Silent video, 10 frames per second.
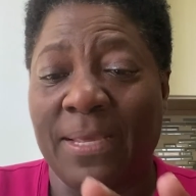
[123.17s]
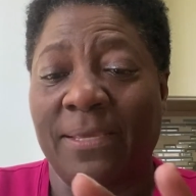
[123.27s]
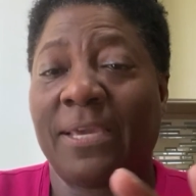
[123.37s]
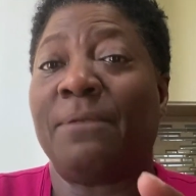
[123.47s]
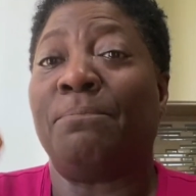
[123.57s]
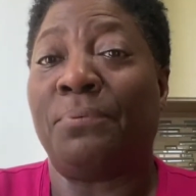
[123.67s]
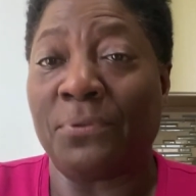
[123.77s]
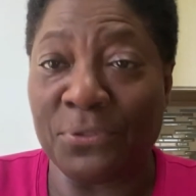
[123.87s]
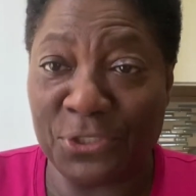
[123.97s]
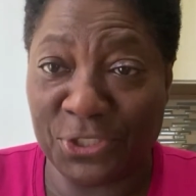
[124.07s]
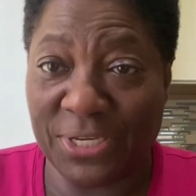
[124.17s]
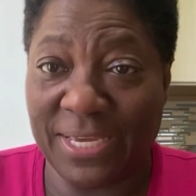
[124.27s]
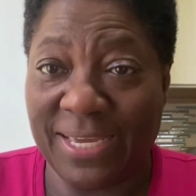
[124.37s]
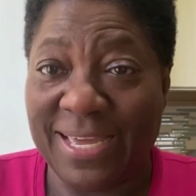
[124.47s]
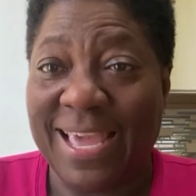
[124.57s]
get
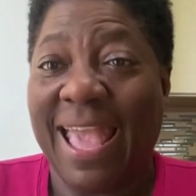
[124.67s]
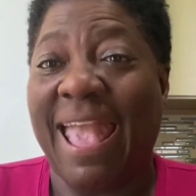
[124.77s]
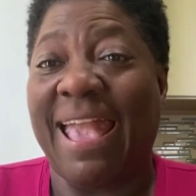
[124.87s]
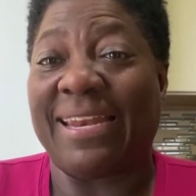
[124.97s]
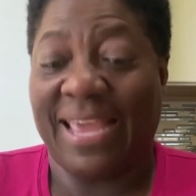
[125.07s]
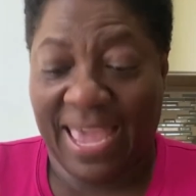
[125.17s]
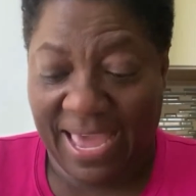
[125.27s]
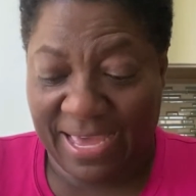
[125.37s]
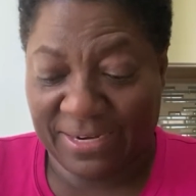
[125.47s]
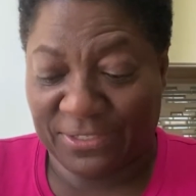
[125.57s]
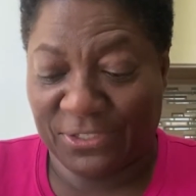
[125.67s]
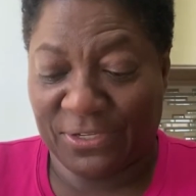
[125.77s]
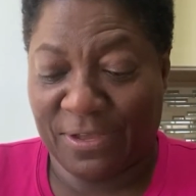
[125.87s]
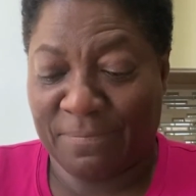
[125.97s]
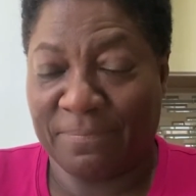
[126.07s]
bougie, and add
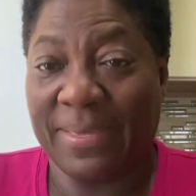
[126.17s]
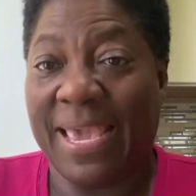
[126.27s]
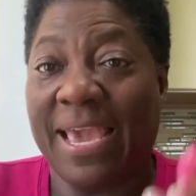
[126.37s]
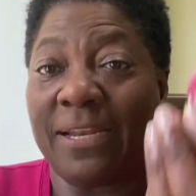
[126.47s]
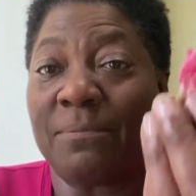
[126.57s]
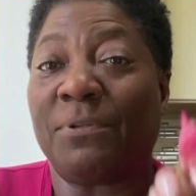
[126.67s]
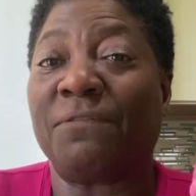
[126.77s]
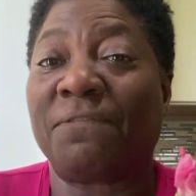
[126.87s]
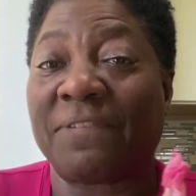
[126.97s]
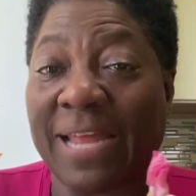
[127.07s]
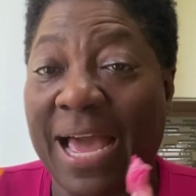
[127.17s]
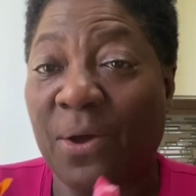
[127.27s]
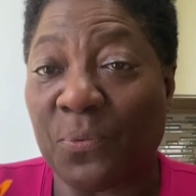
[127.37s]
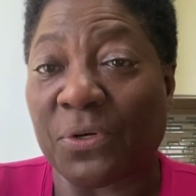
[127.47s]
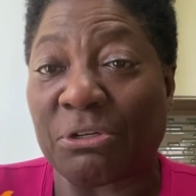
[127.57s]
some edible
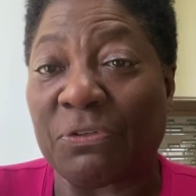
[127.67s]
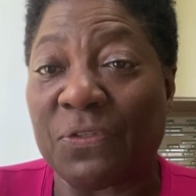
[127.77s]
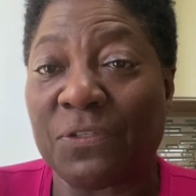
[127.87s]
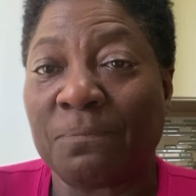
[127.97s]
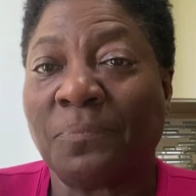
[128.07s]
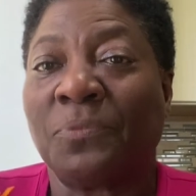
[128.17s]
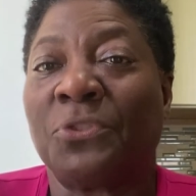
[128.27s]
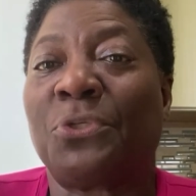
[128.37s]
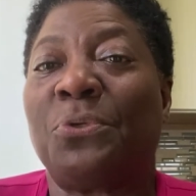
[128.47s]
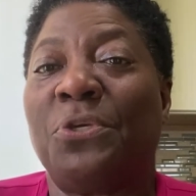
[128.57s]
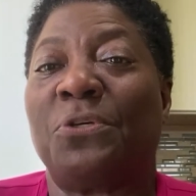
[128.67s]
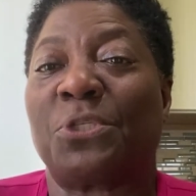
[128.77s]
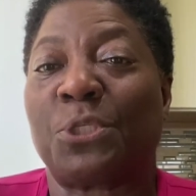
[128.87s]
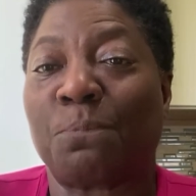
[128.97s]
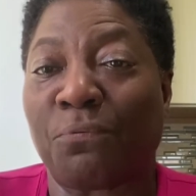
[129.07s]
flowers to your
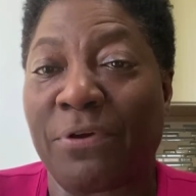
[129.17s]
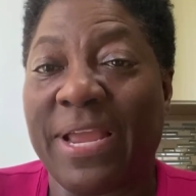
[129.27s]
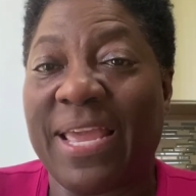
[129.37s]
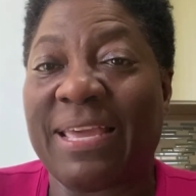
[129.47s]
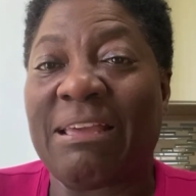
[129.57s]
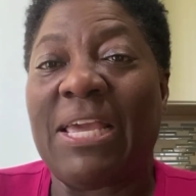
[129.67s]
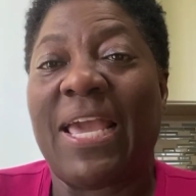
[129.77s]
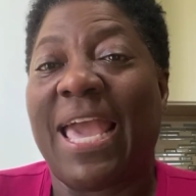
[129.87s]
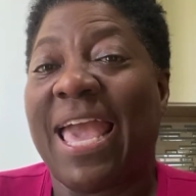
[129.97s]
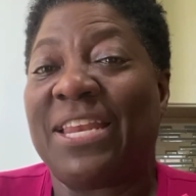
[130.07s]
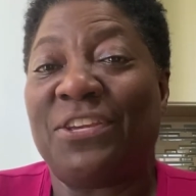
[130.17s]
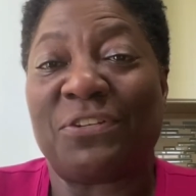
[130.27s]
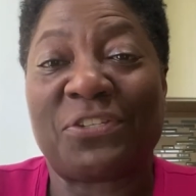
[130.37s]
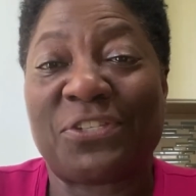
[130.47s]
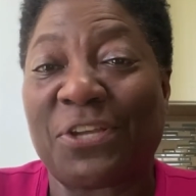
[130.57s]
spring and your
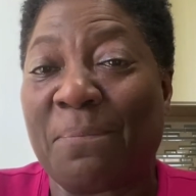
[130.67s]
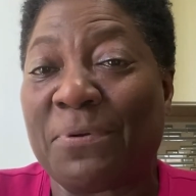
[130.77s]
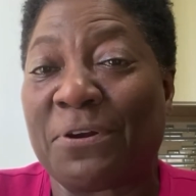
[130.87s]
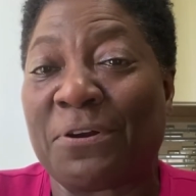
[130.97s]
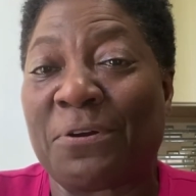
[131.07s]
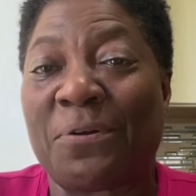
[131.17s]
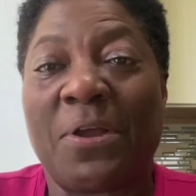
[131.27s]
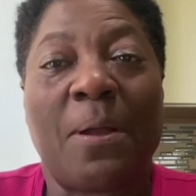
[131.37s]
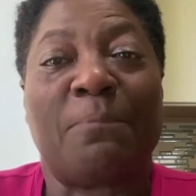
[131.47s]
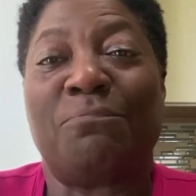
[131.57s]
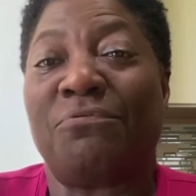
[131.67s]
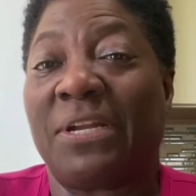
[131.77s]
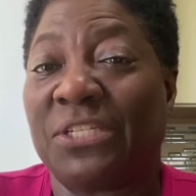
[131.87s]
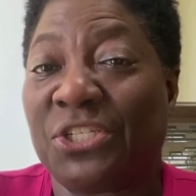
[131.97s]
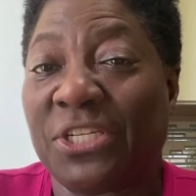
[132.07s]
summer
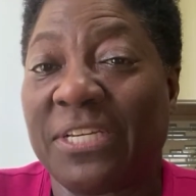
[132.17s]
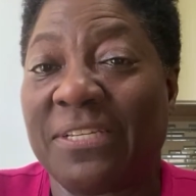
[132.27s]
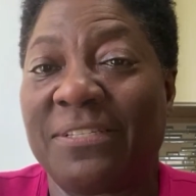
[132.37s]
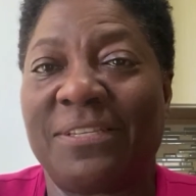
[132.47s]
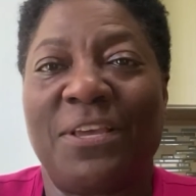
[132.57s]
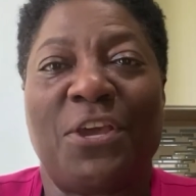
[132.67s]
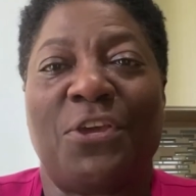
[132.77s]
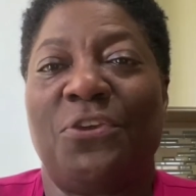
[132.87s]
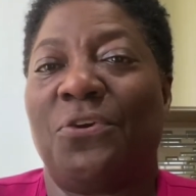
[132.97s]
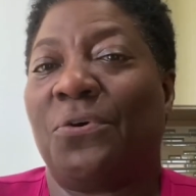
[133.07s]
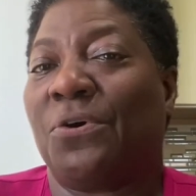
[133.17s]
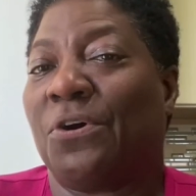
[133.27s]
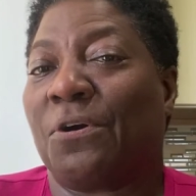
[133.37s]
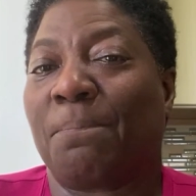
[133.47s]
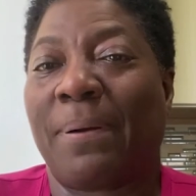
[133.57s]
brunches,
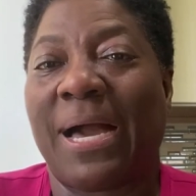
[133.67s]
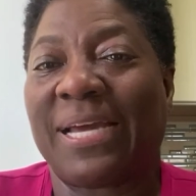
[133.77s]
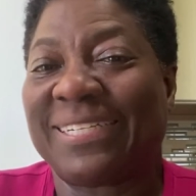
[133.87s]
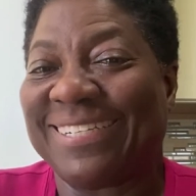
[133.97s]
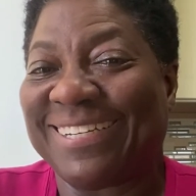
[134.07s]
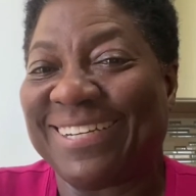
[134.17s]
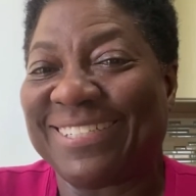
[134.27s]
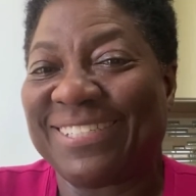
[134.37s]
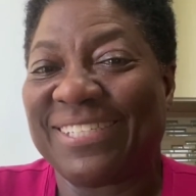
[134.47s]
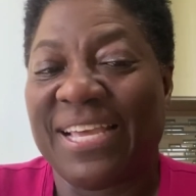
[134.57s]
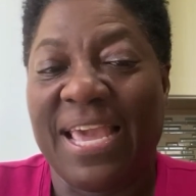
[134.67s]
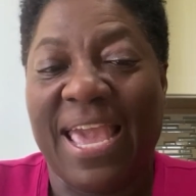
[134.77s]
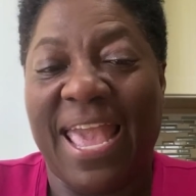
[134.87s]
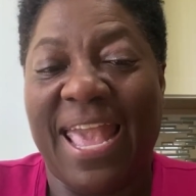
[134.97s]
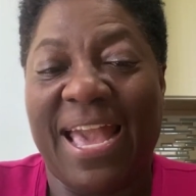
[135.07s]
your potlucks,
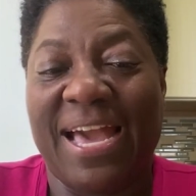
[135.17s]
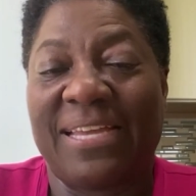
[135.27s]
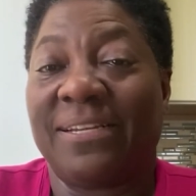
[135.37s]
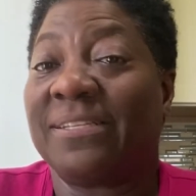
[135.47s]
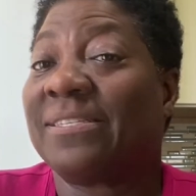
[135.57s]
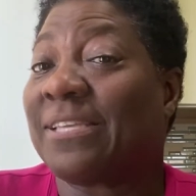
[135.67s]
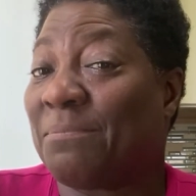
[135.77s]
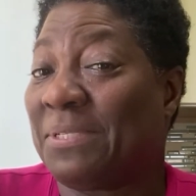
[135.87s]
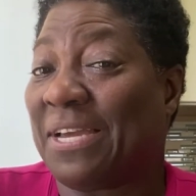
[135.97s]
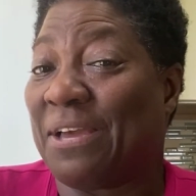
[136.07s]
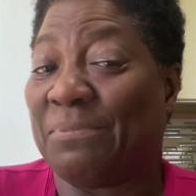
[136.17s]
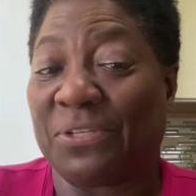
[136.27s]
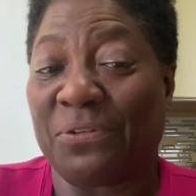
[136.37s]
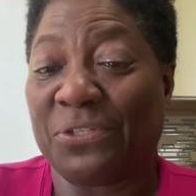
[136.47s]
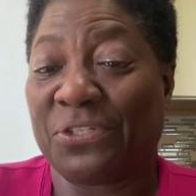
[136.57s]
and sometimes
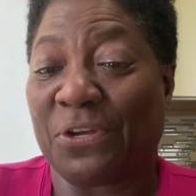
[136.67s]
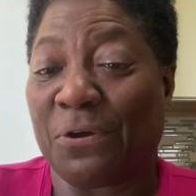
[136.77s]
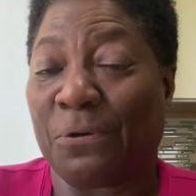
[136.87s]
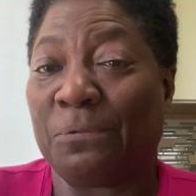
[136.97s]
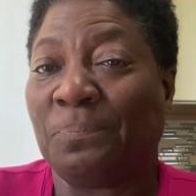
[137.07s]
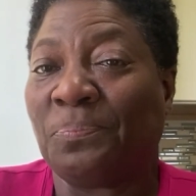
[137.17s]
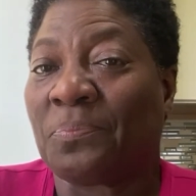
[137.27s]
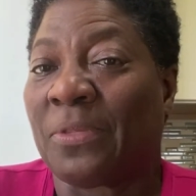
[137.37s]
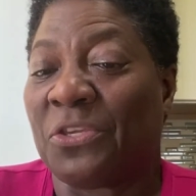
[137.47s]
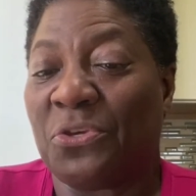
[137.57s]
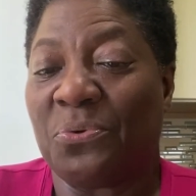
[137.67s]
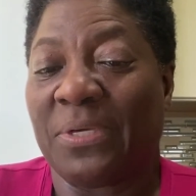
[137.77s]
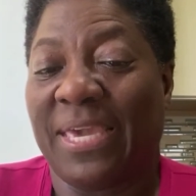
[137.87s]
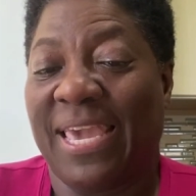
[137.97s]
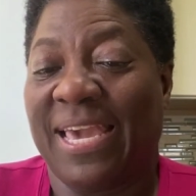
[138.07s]
also you
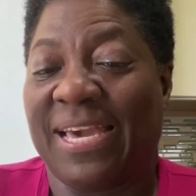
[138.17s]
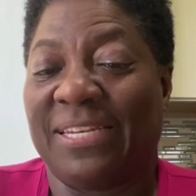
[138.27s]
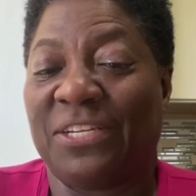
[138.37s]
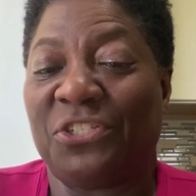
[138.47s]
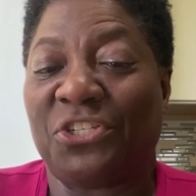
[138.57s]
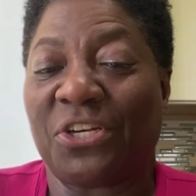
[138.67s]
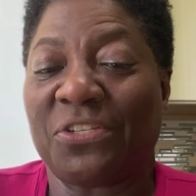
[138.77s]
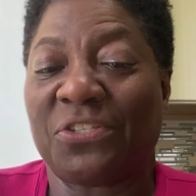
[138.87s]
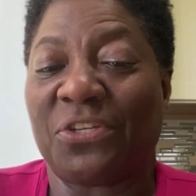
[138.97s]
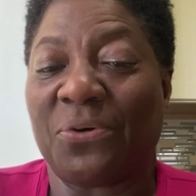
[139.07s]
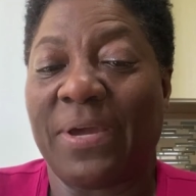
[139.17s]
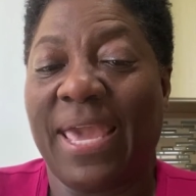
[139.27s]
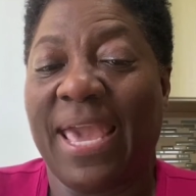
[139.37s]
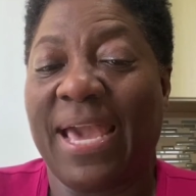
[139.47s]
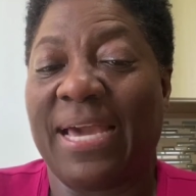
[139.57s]
can just go
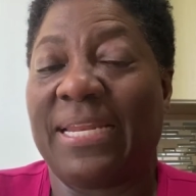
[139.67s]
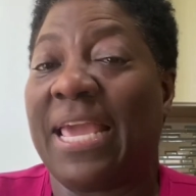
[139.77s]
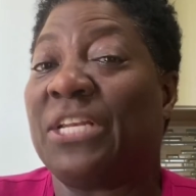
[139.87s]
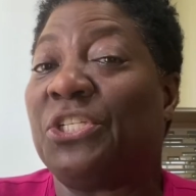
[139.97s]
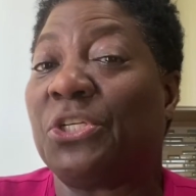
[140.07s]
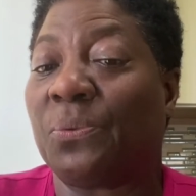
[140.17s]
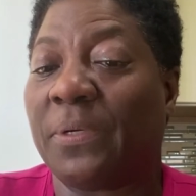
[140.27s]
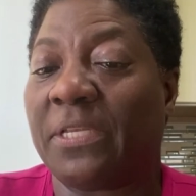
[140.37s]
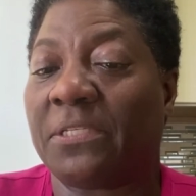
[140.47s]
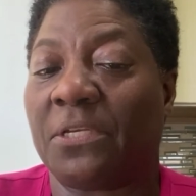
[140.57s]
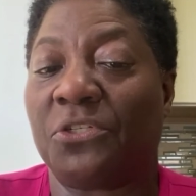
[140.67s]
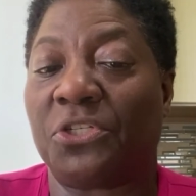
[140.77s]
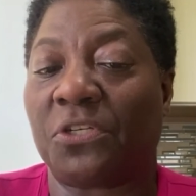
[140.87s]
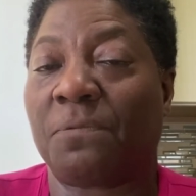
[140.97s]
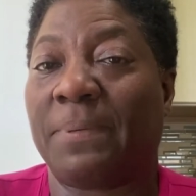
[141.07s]
ahead and do it
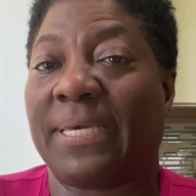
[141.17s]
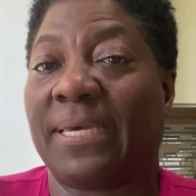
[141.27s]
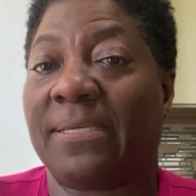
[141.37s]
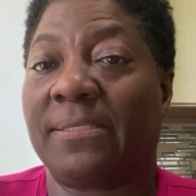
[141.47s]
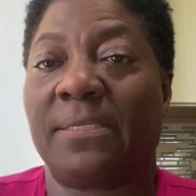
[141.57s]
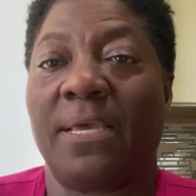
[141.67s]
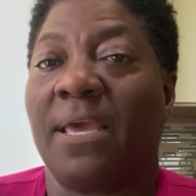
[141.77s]
just because.